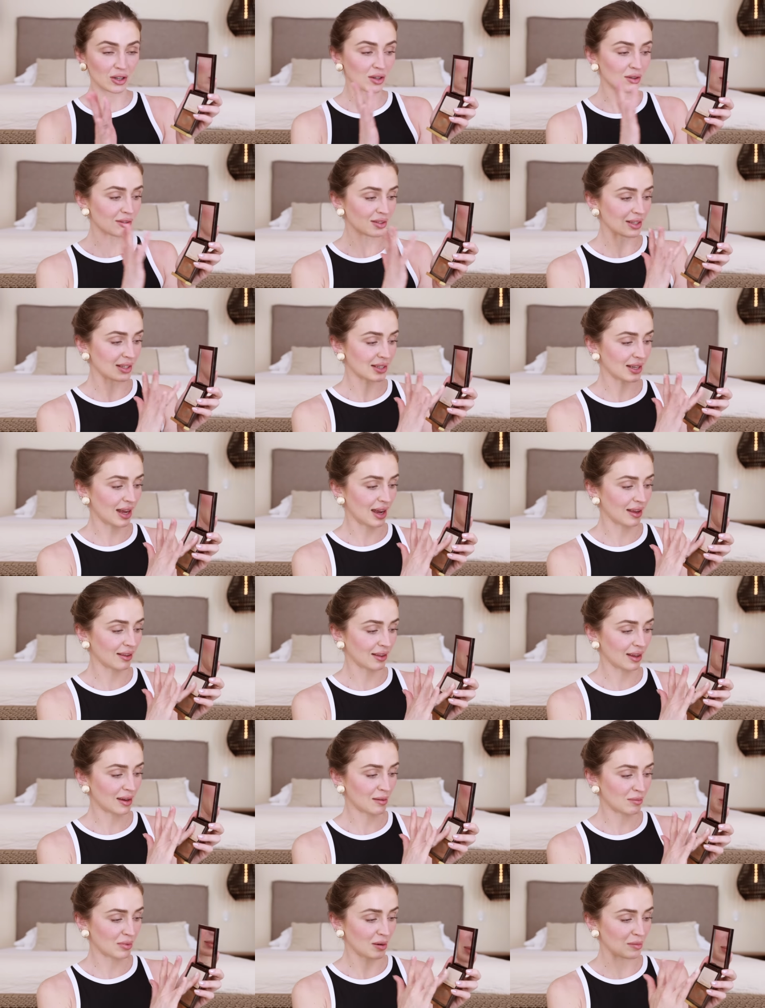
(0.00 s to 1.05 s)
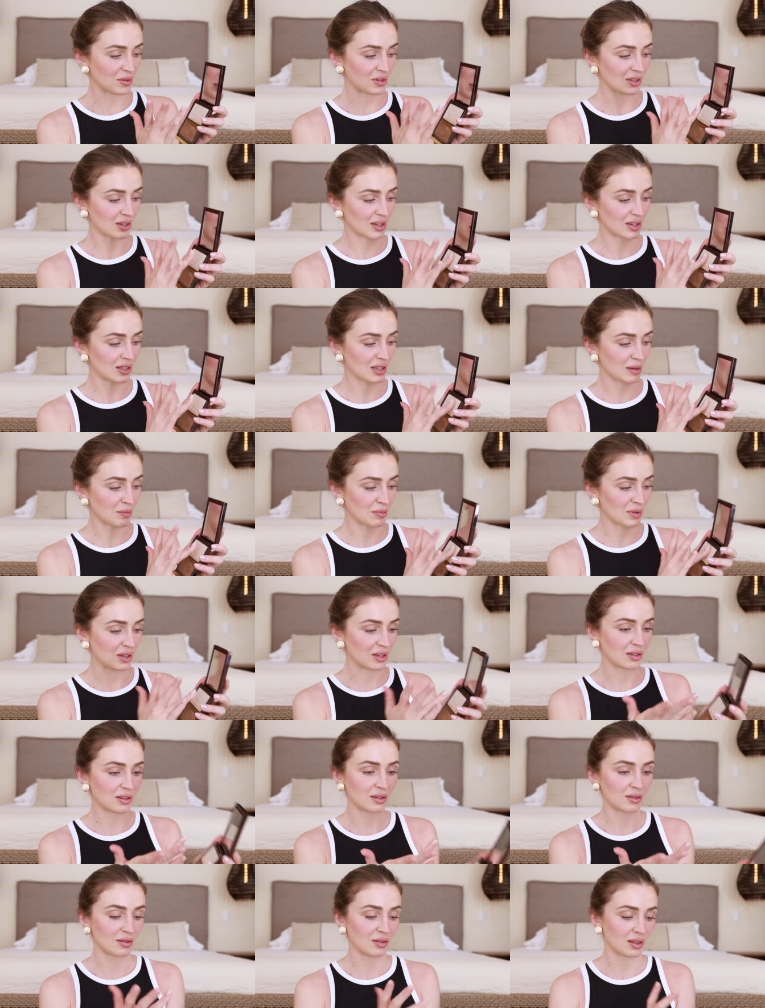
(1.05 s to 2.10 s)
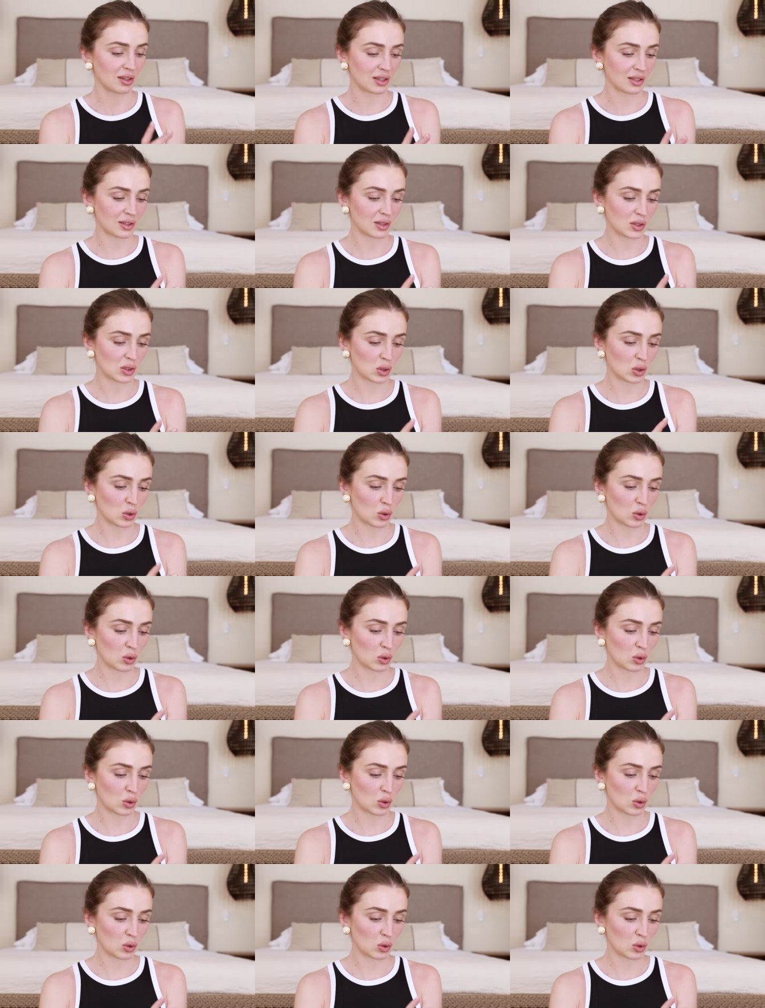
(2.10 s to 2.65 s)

use this highlight, but I'm just gonna dip into this